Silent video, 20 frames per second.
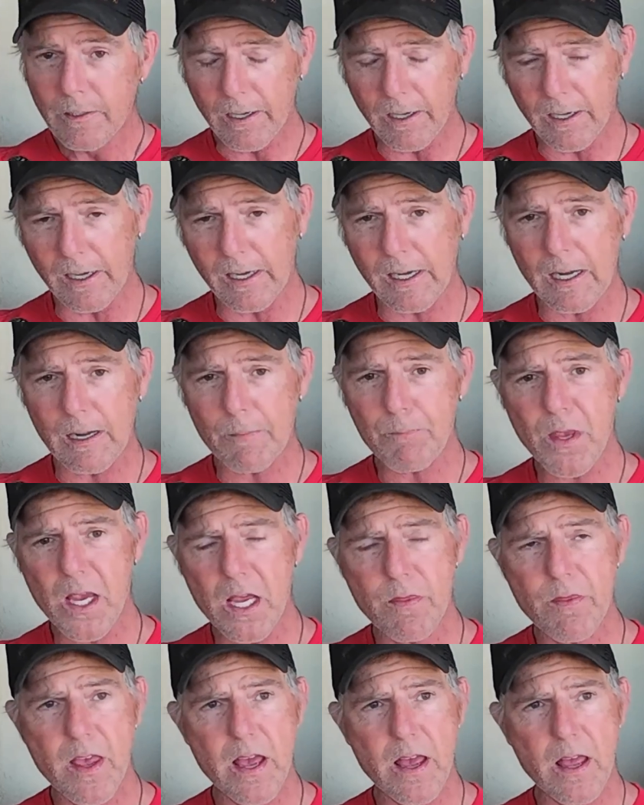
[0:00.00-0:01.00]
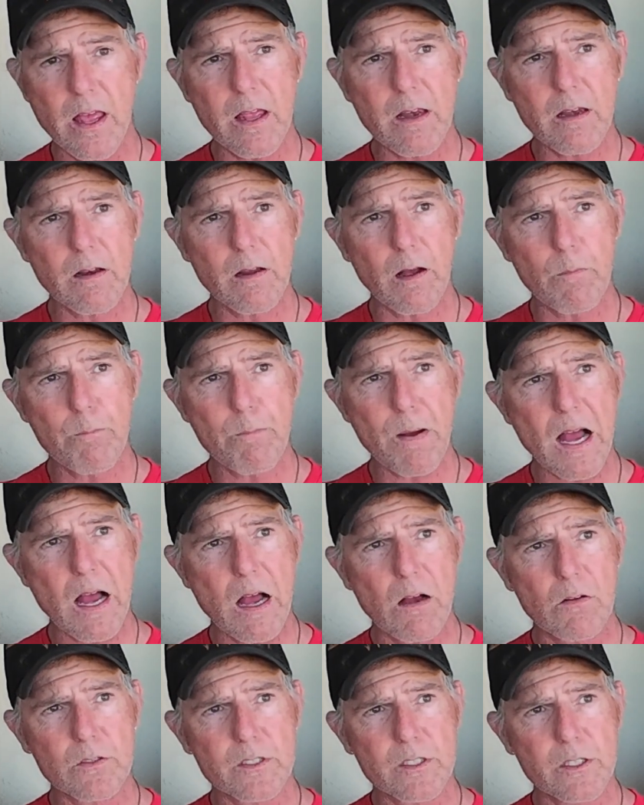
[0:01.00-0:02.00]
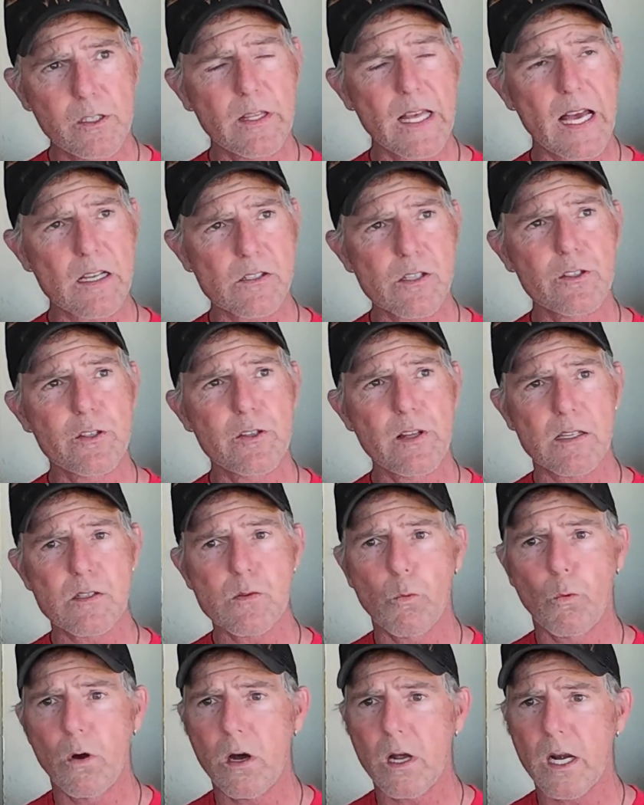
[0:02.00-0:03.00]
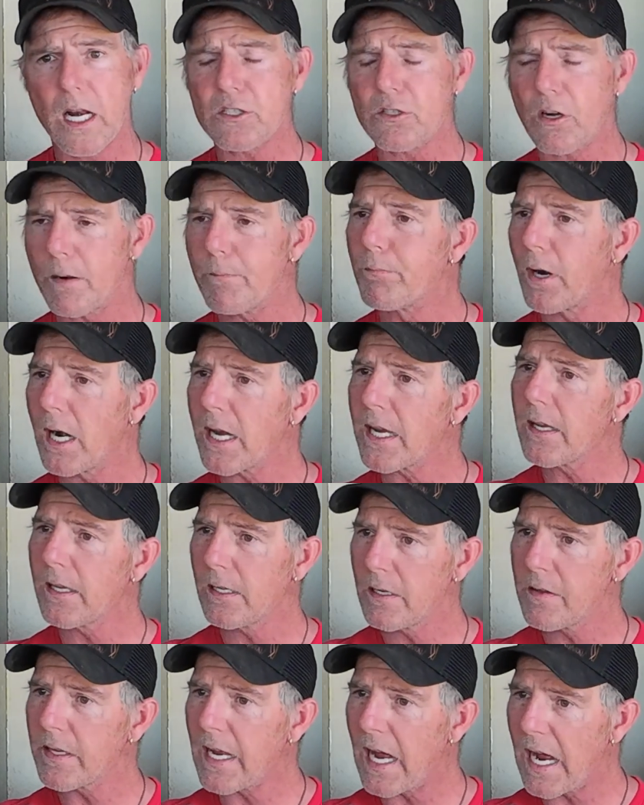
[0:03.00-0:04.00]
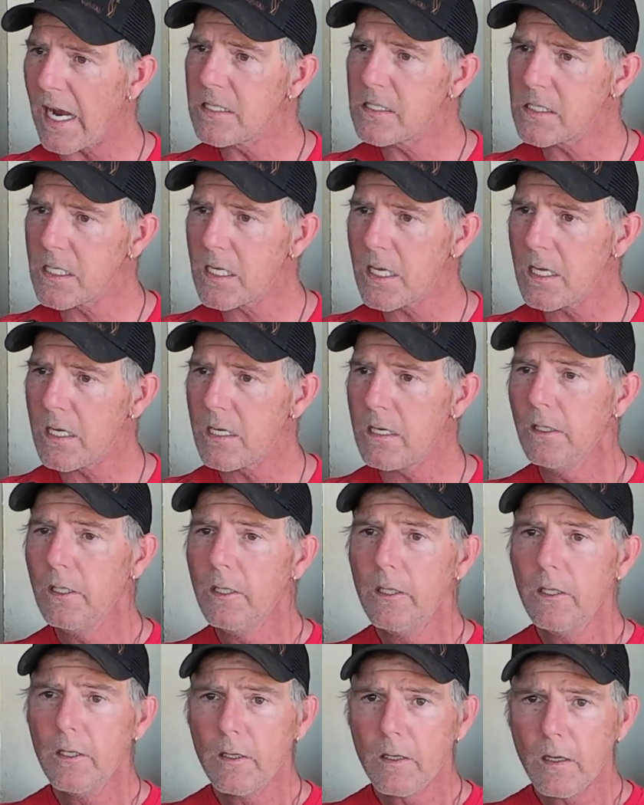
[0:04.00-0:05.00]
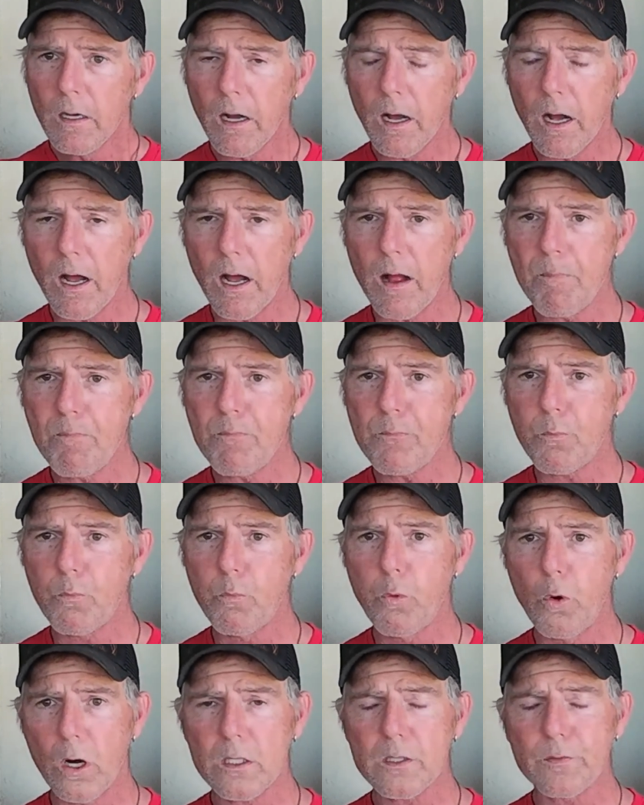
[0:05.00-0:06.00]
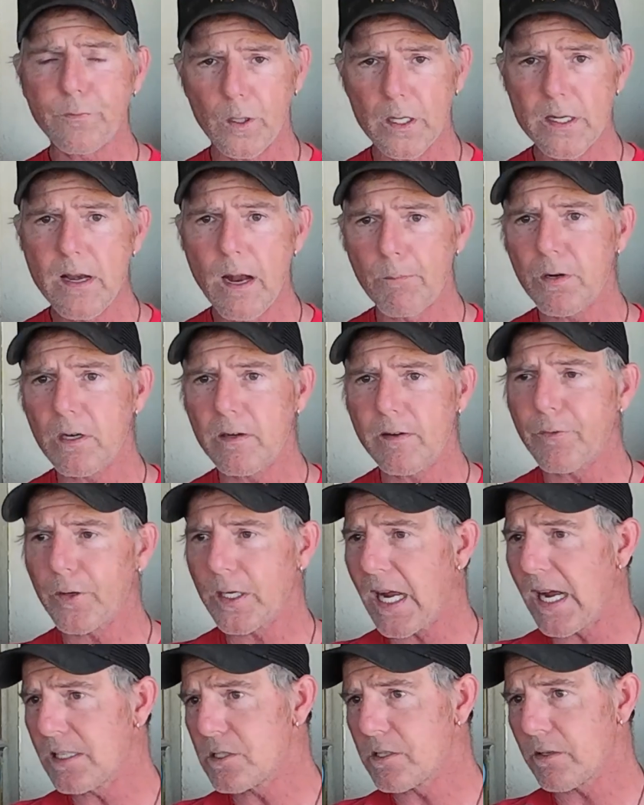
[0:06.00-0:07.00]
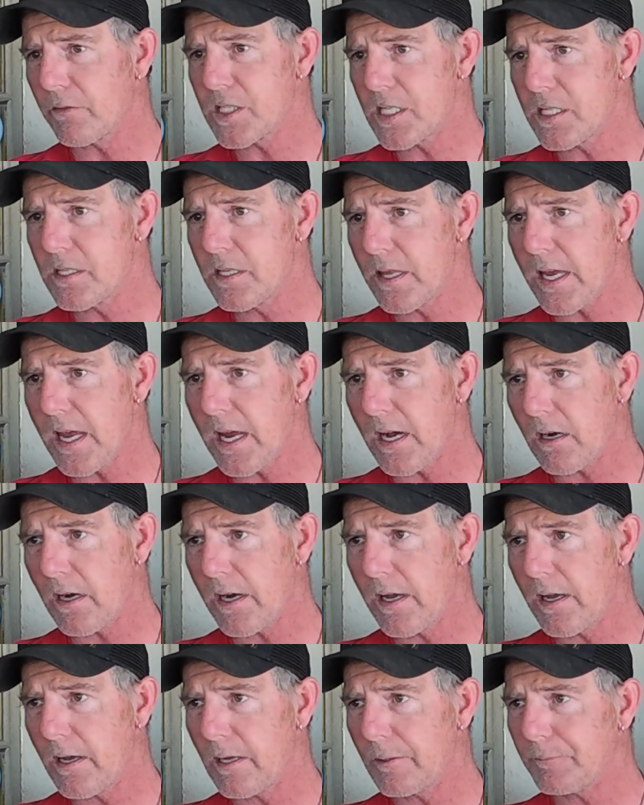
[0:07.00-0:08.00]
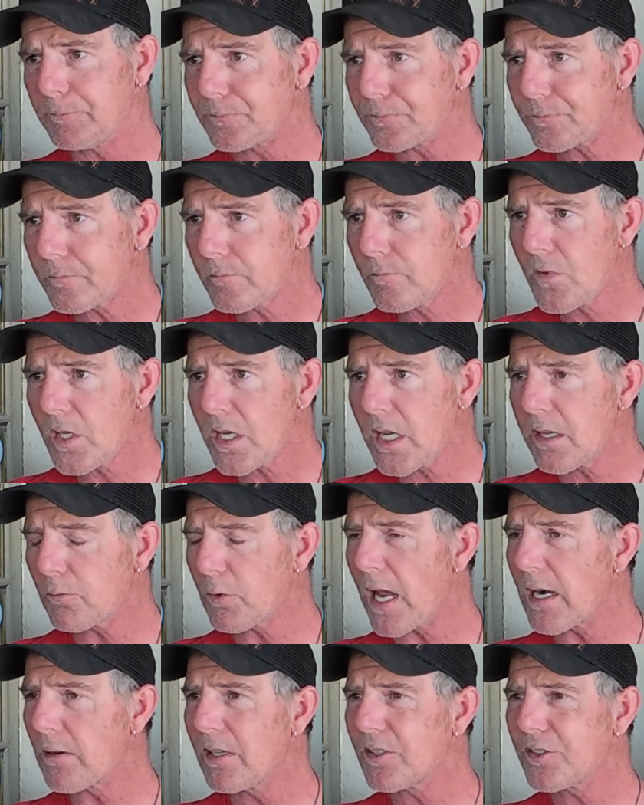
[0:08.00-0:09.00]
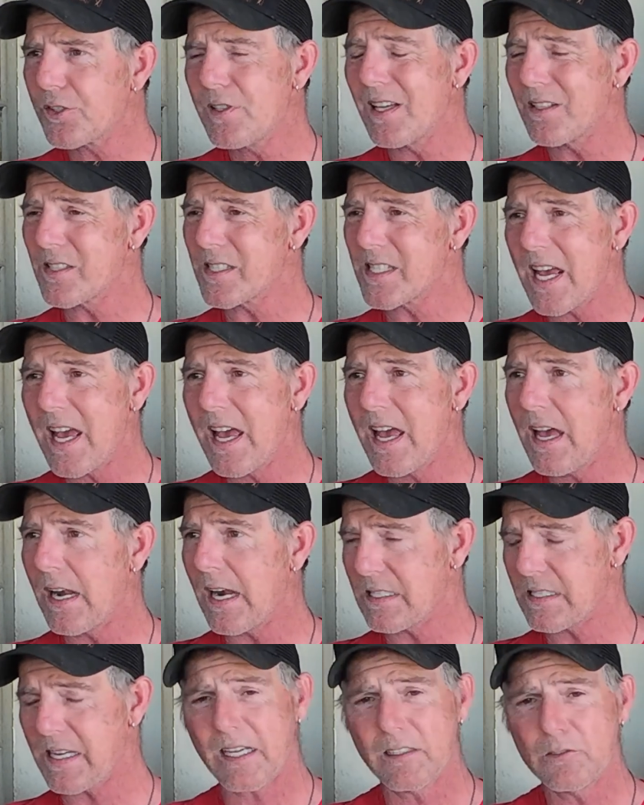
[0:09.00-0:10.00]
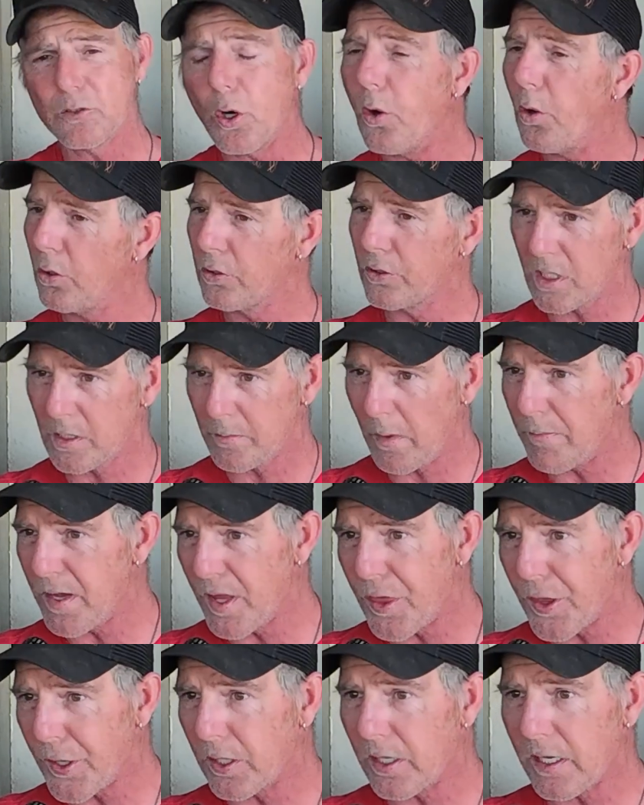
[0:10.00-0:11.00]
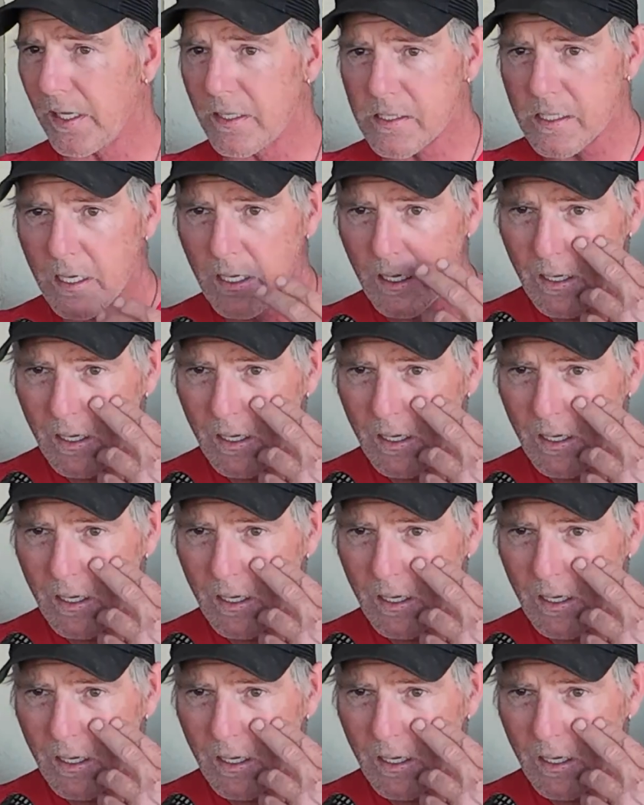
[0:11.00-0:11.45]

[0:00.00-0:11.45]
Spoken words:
And then about 2000, 2001, I started breaking into the guide scene. Worked for a number of different guide services in the area. And right around 2010, as I got a little older, into my mid-30s,